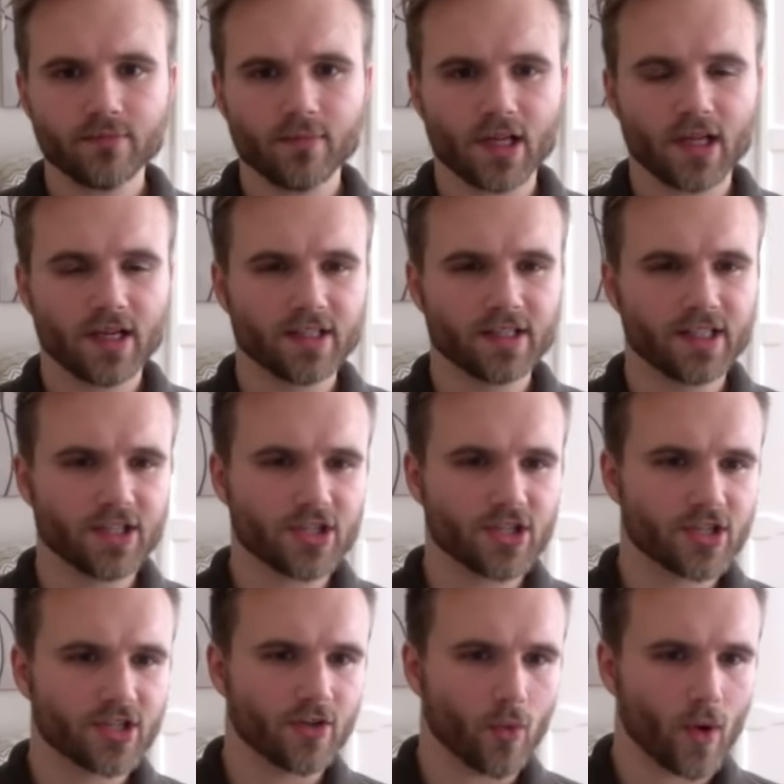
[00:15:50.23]
In addition
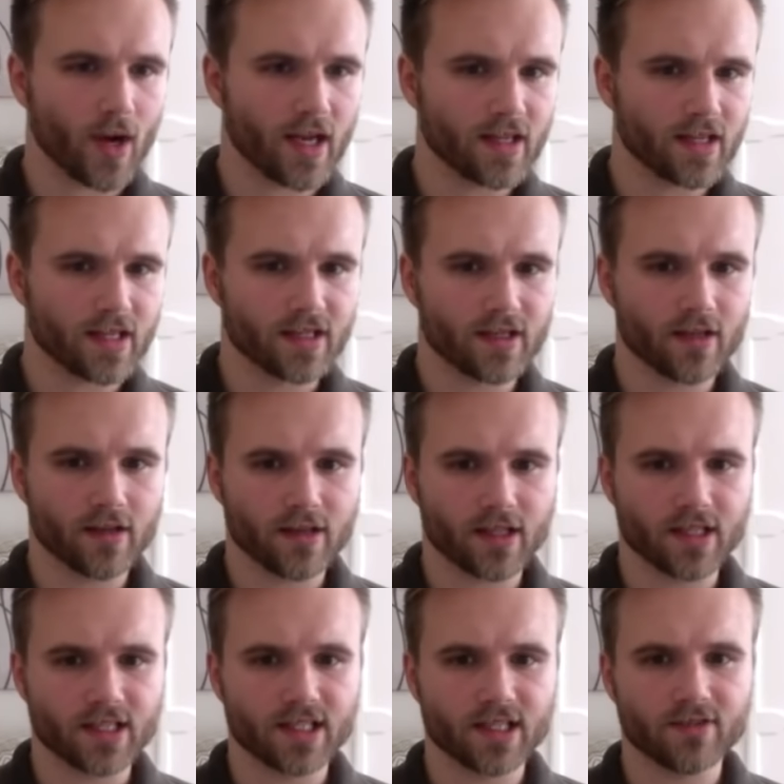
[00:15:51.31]
to the way
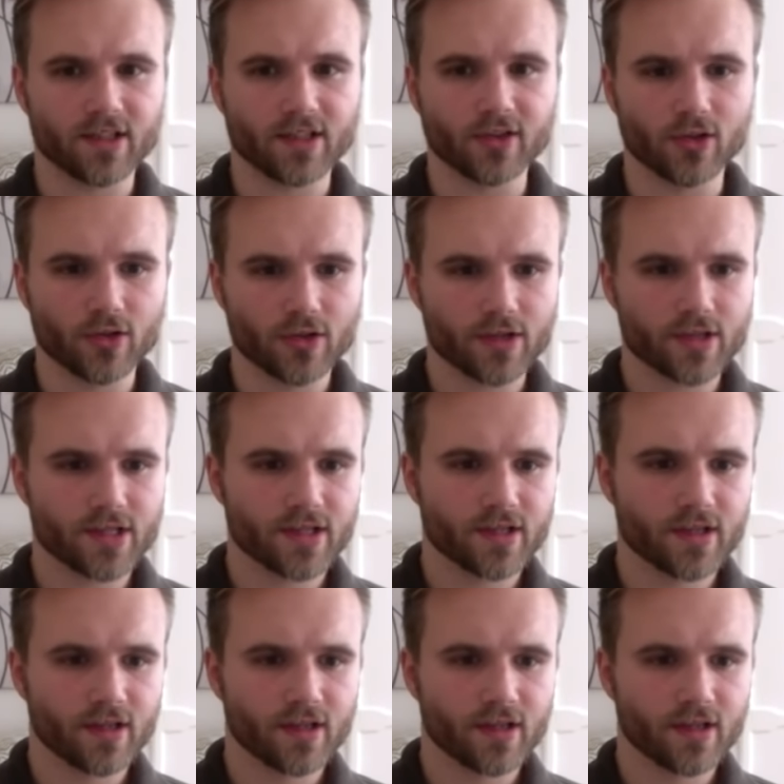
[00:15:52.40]
that Divi looks,